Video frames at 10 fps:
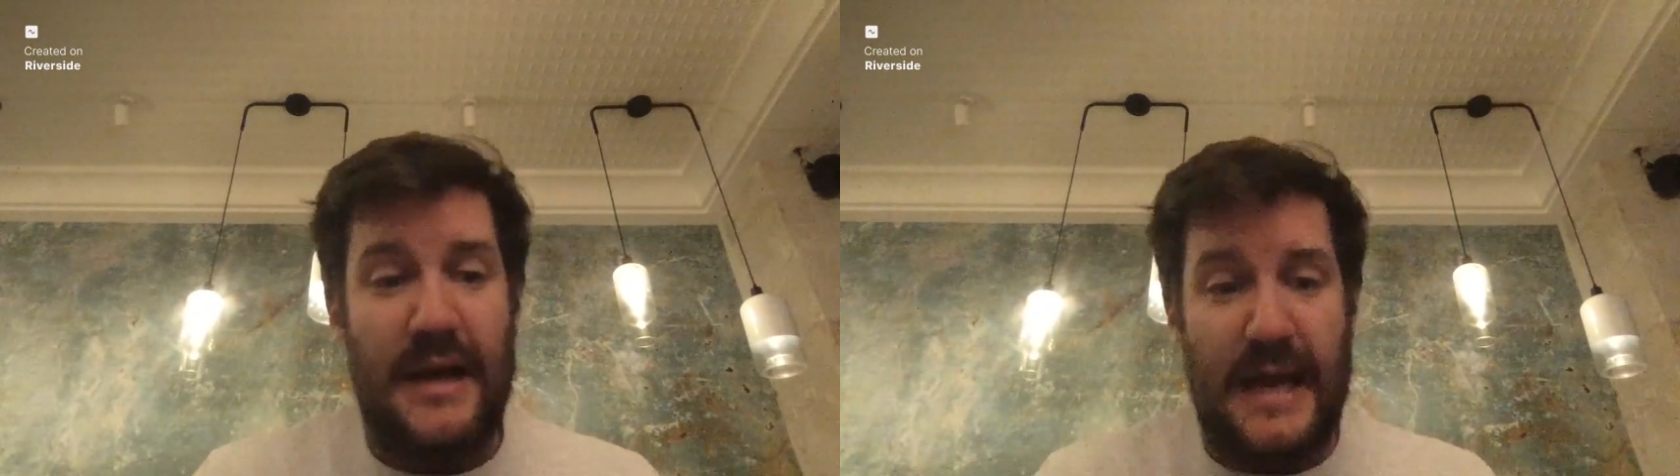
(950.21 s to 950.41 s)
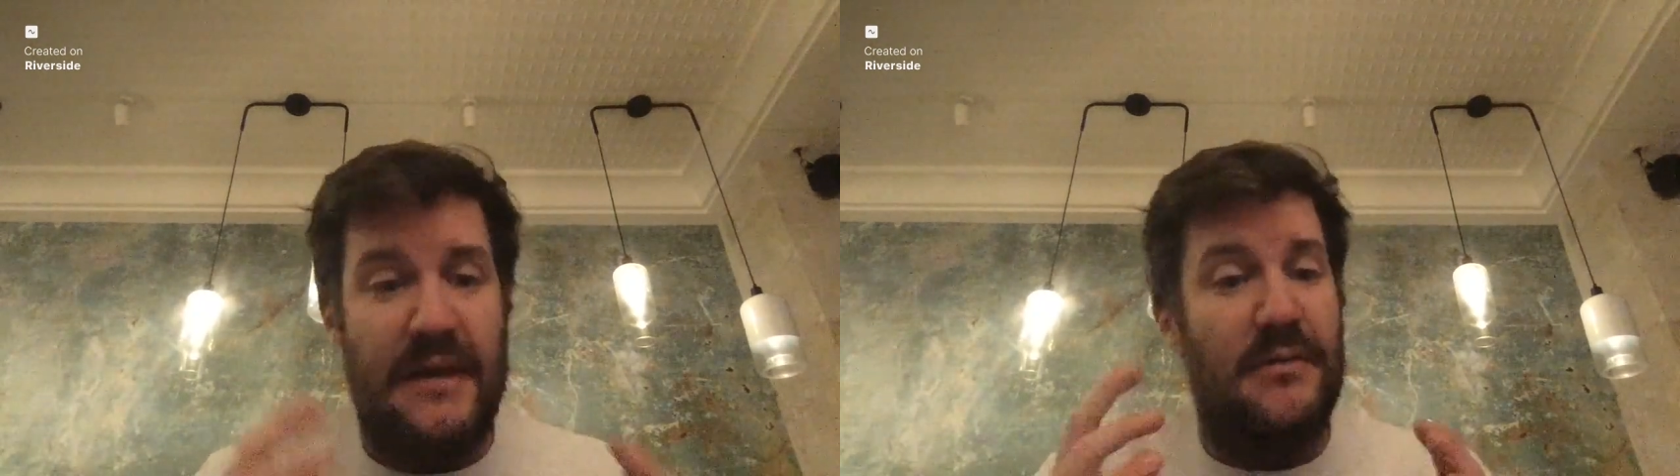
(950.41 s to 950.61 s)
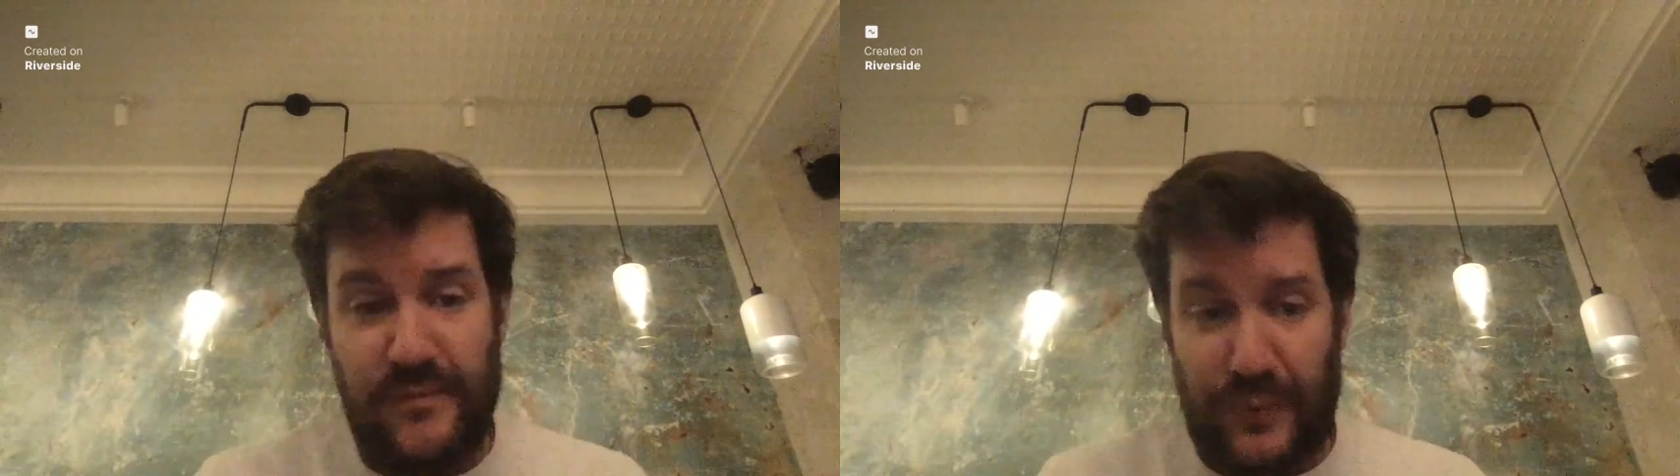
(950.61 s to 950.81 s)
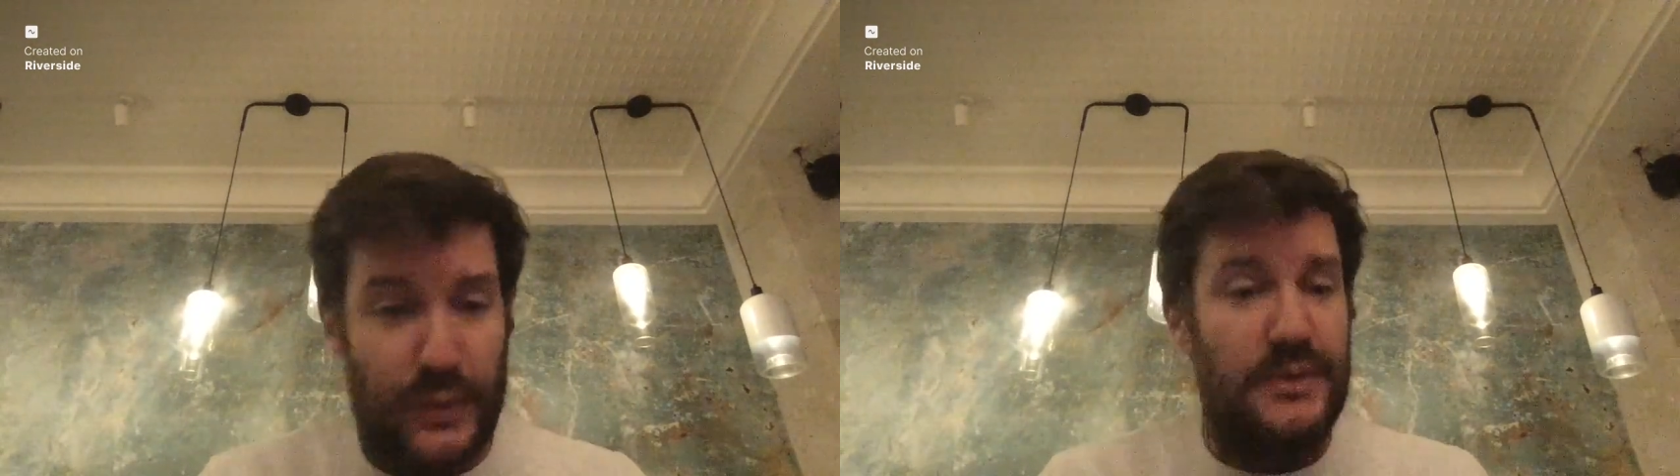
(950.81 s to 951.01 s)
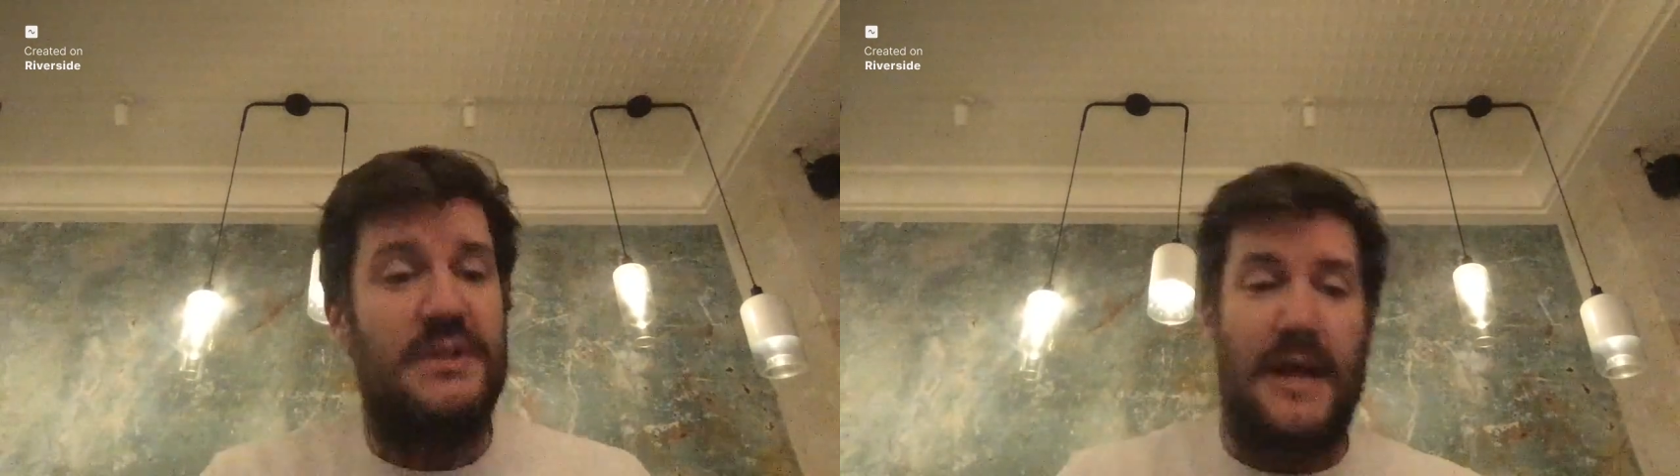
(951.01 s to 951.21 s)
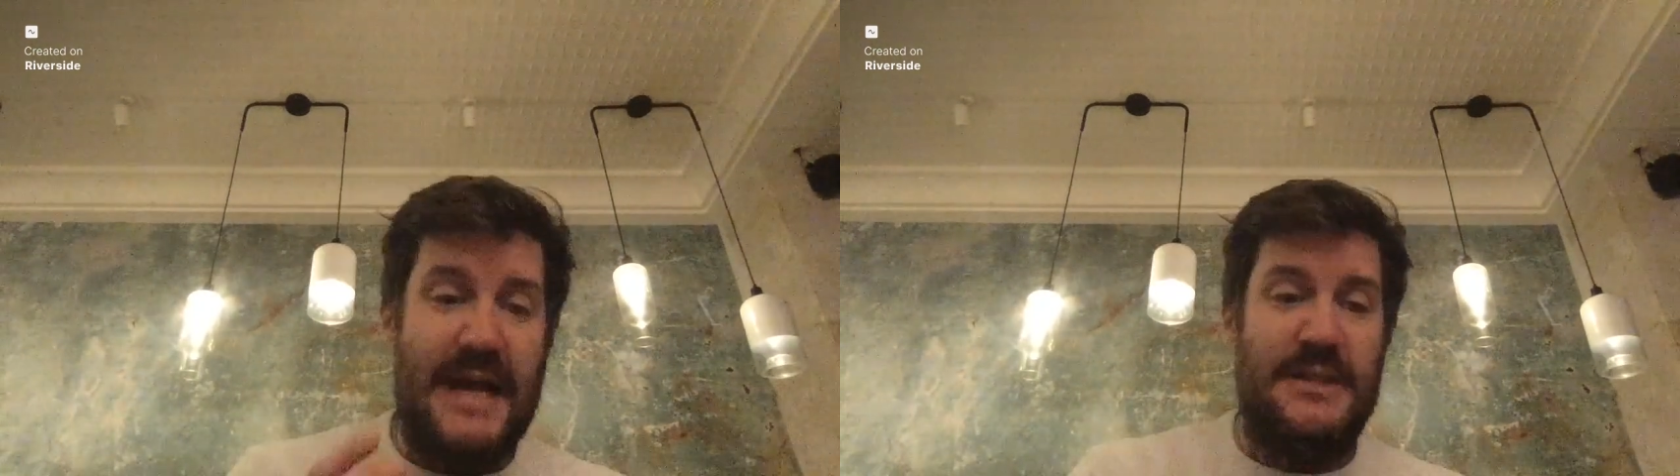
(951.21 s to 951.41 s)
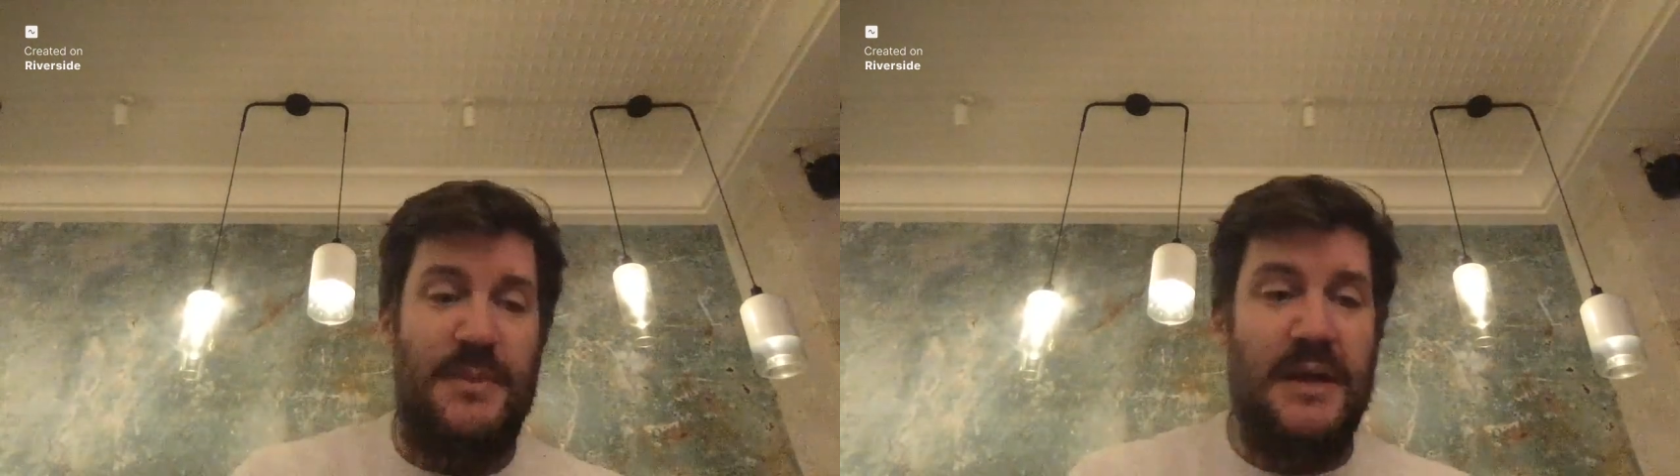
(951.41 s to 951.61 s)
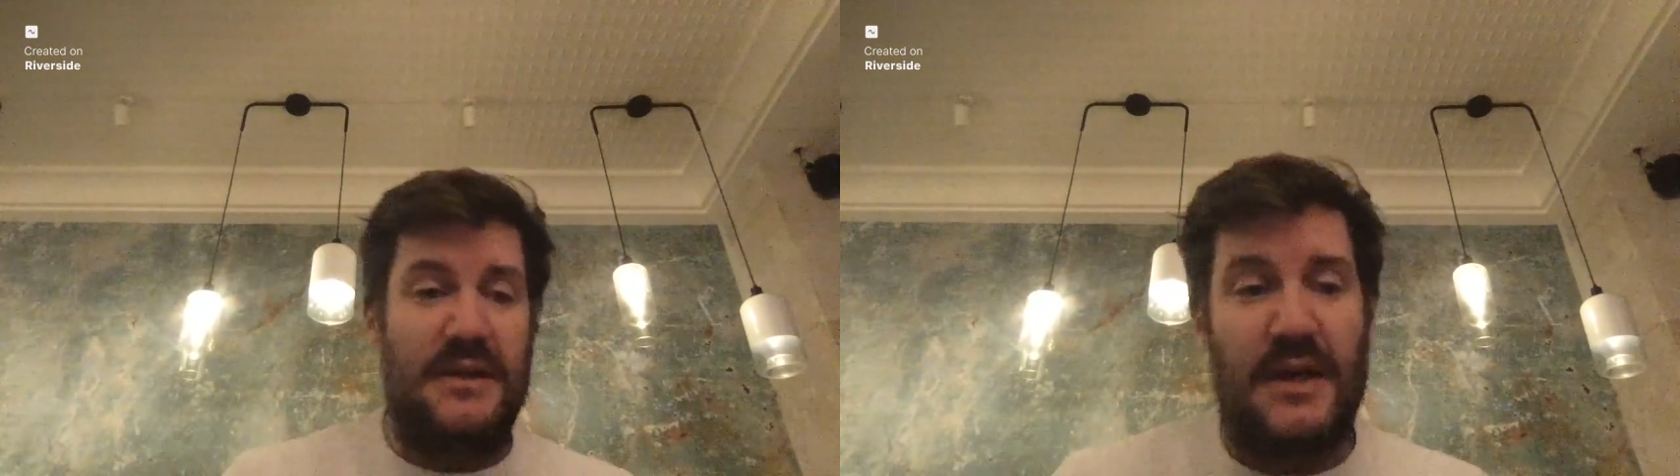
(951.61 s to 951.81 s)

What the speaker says: and fruits aspect